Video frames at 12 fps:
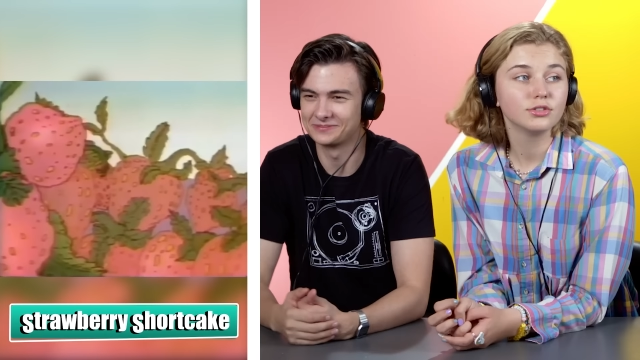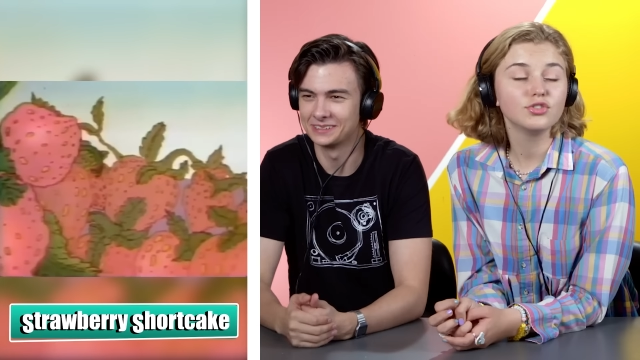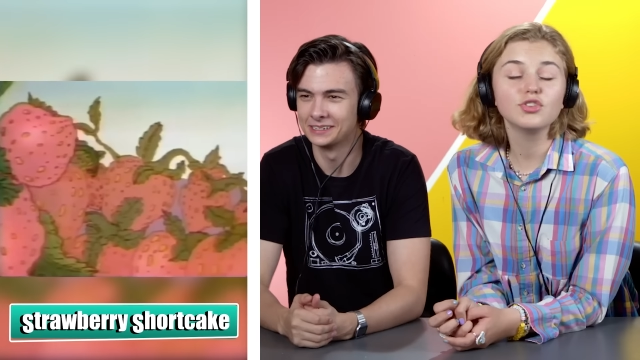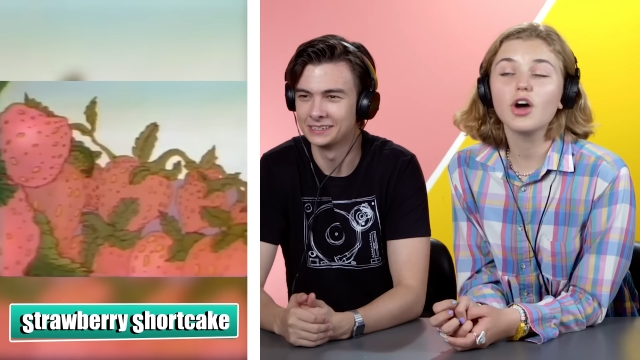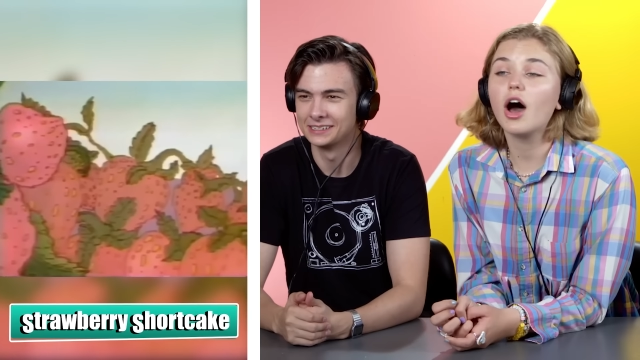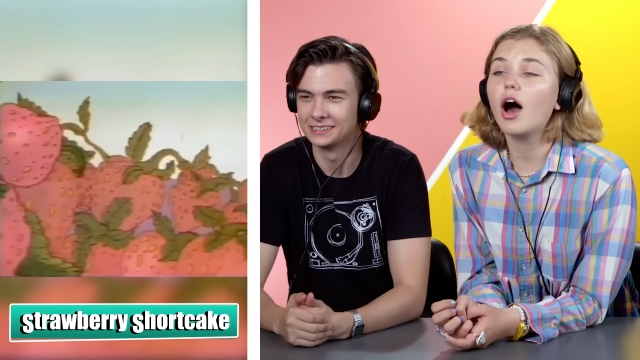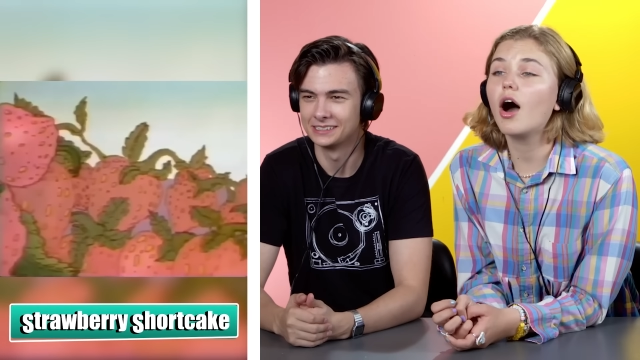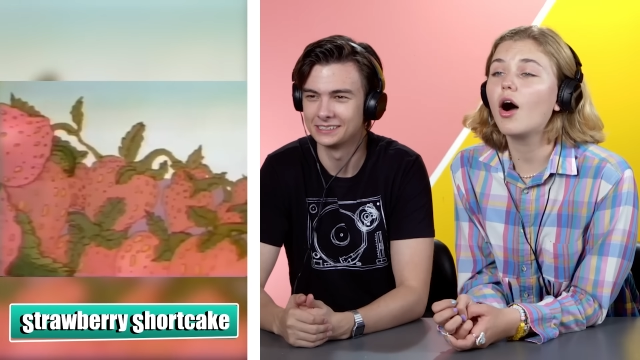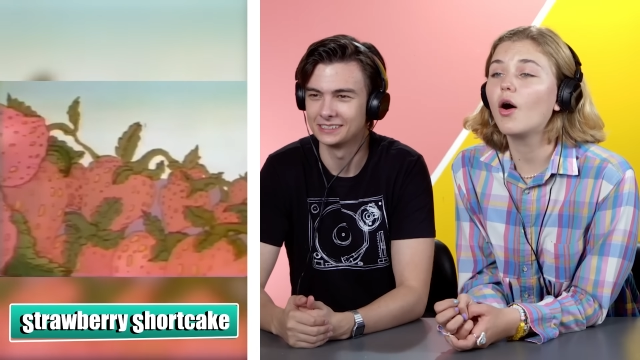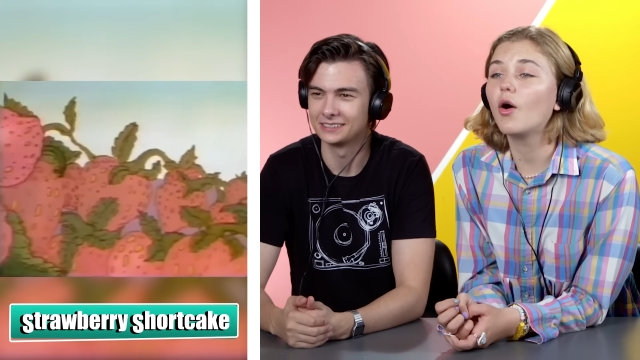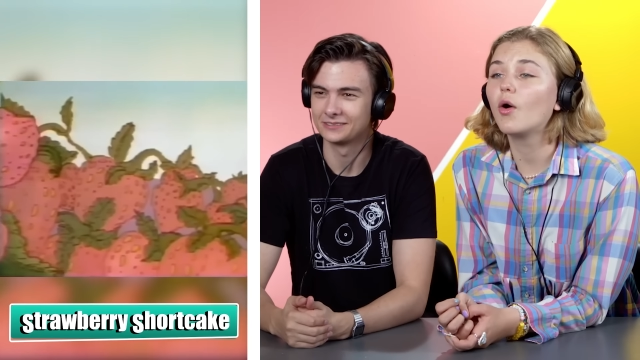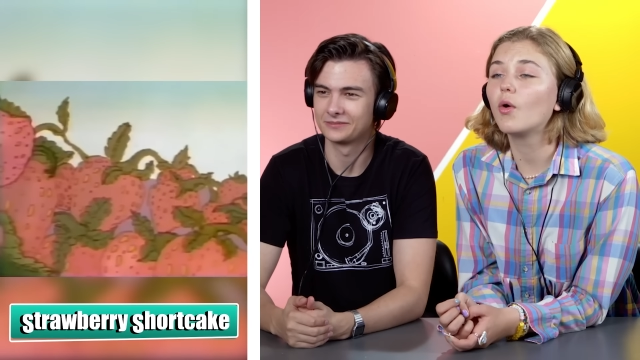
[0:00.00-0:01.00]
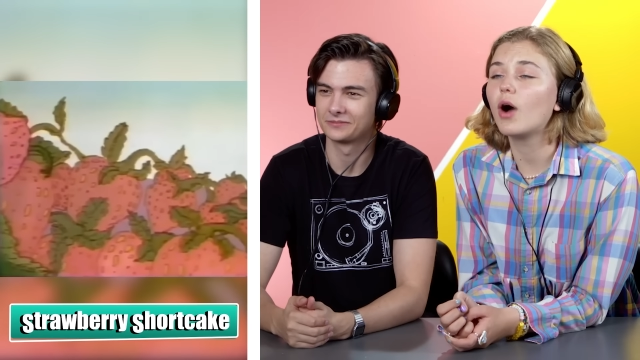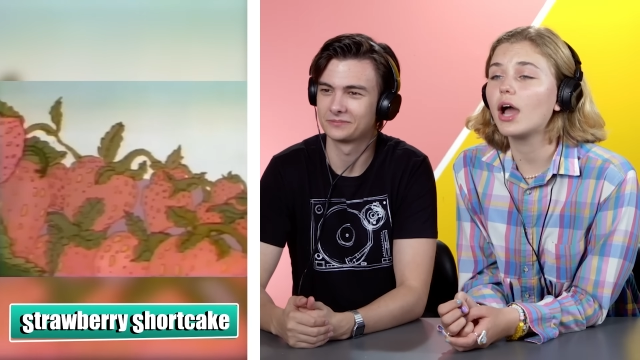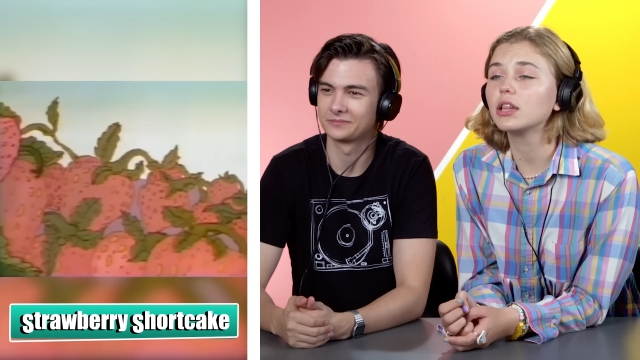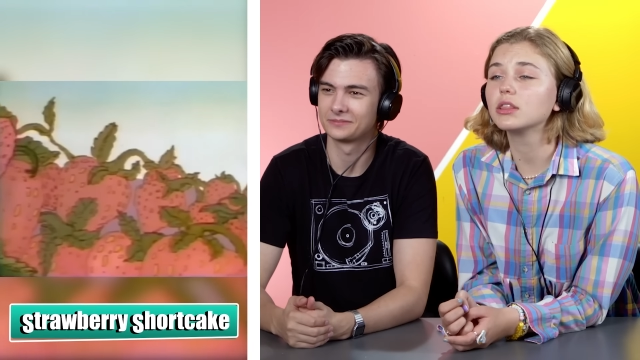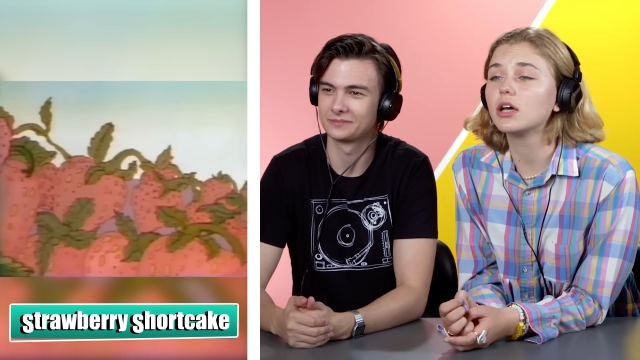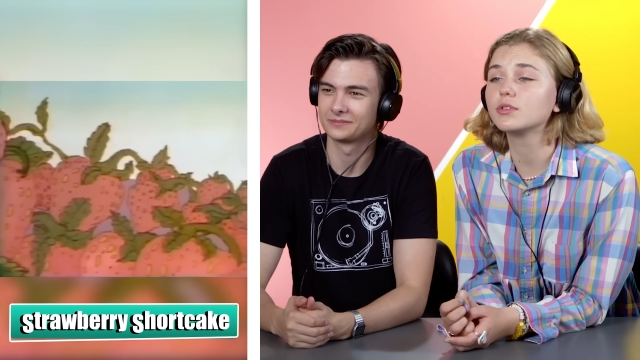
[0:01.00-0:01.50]
Speaker 1: No, I
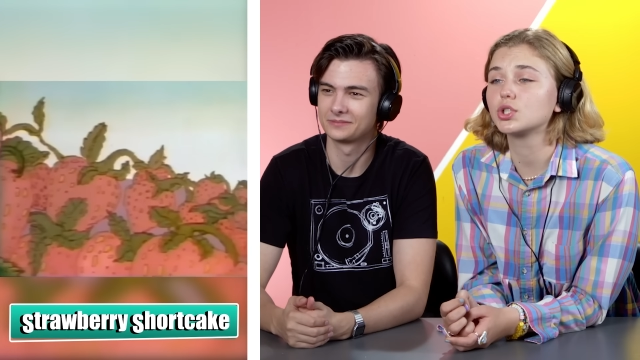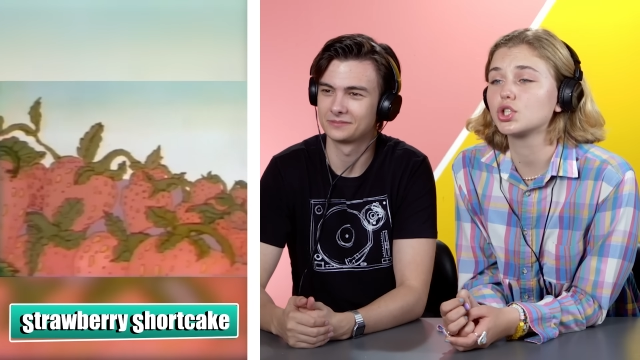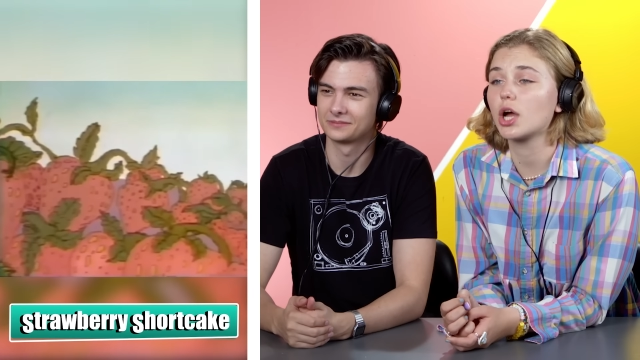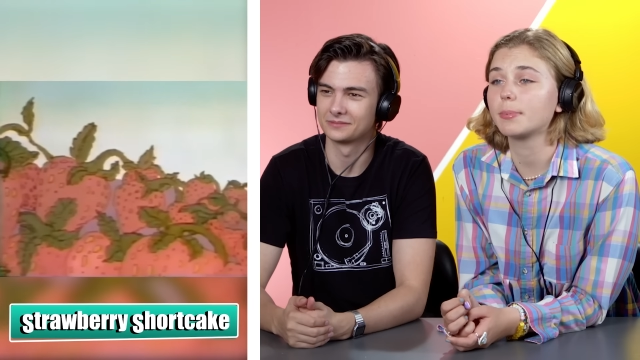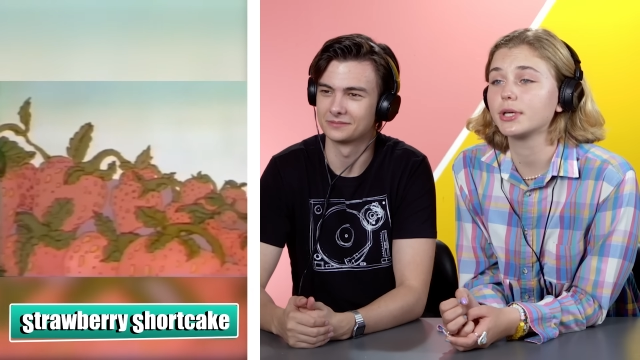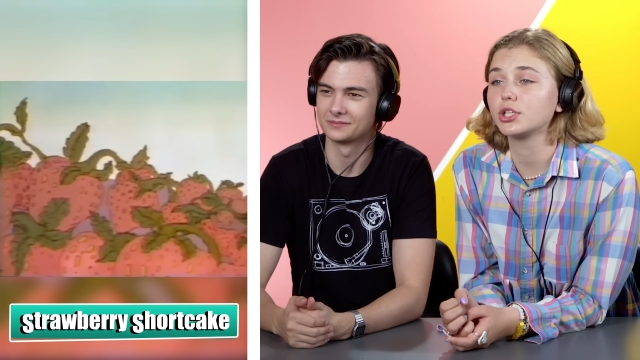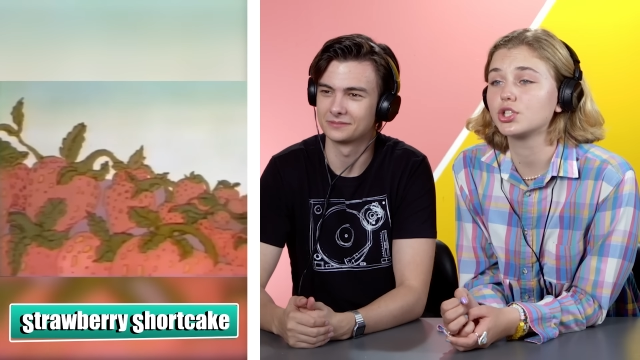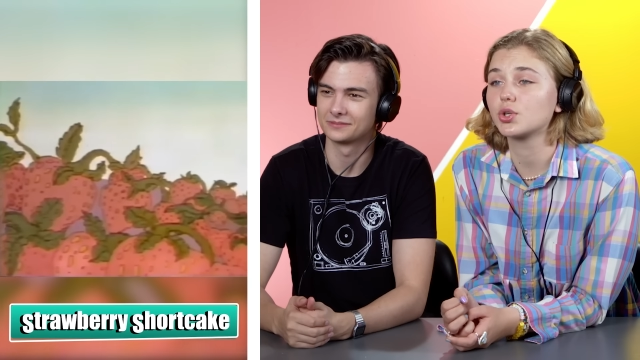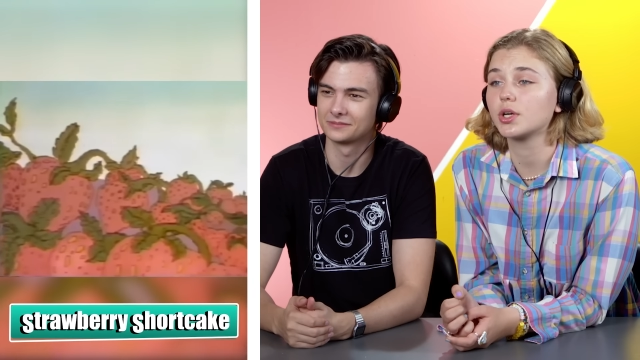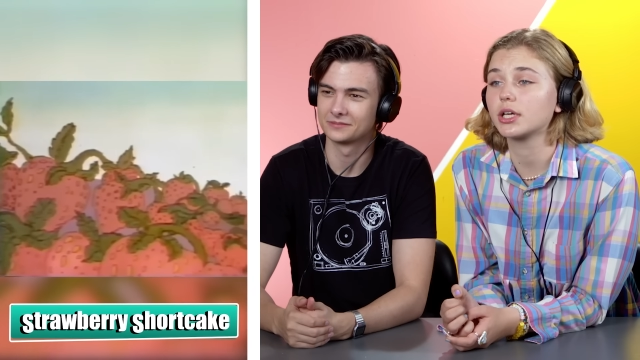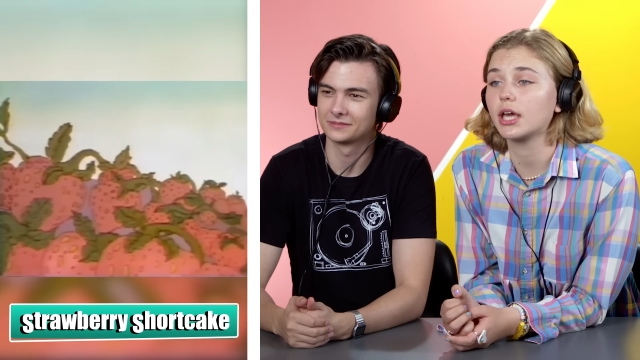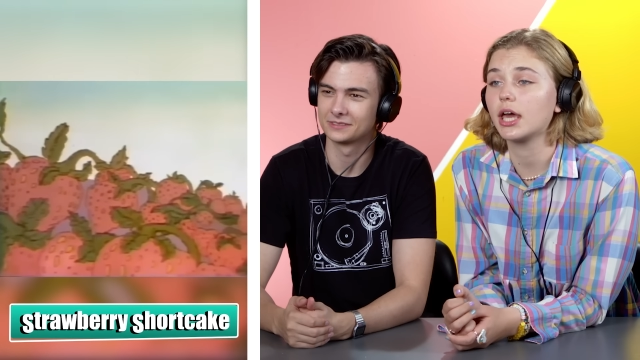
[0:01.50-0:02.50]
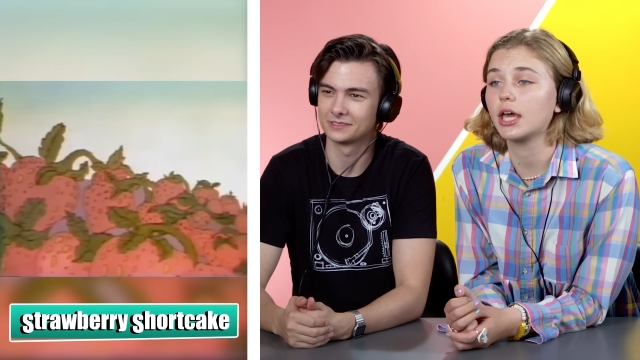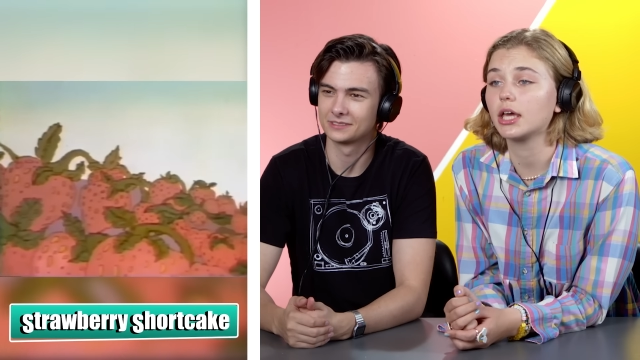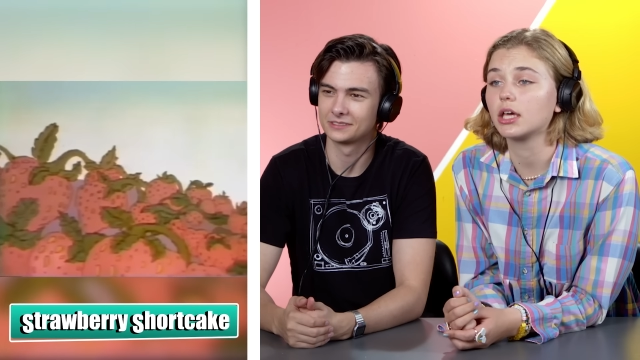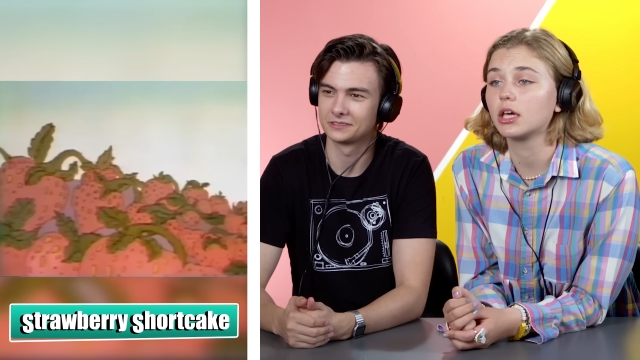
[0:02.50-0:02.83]
love Strawberry Shortcake.